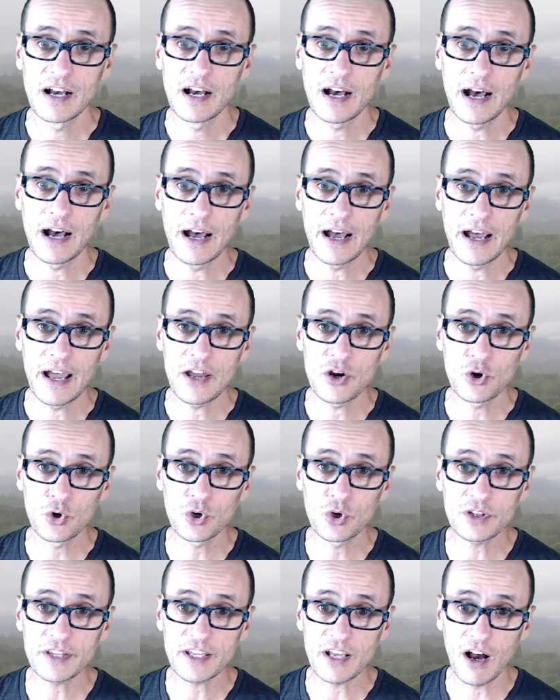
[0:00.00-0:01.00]
Uh,
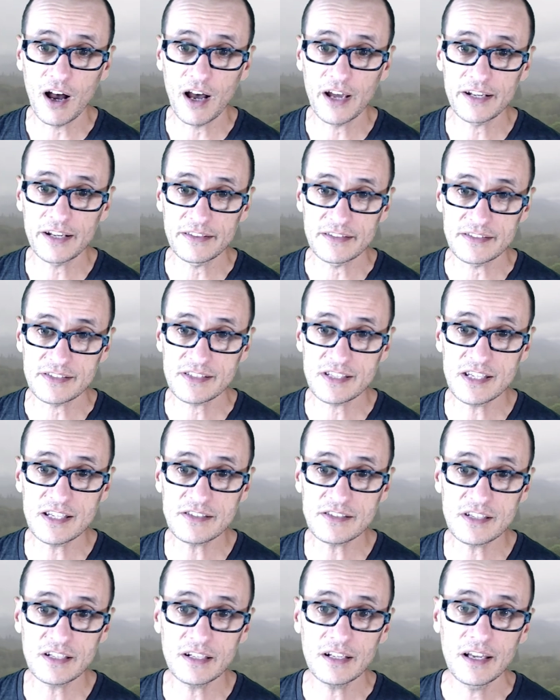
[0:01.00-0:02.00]
early on in the
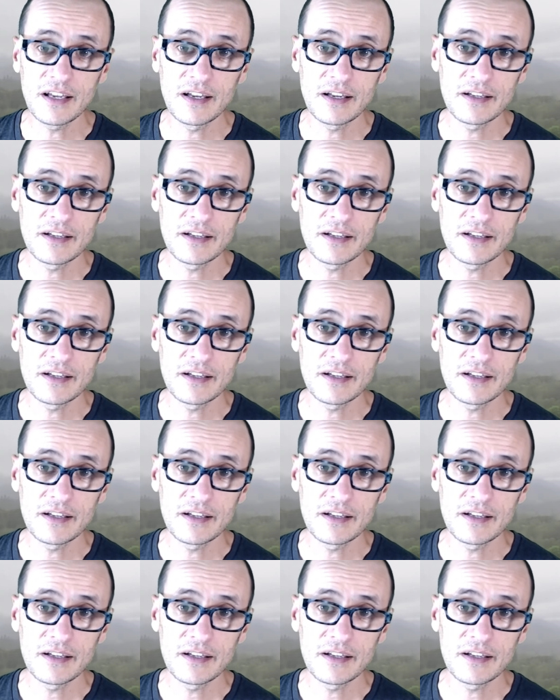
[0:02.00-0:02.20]
season,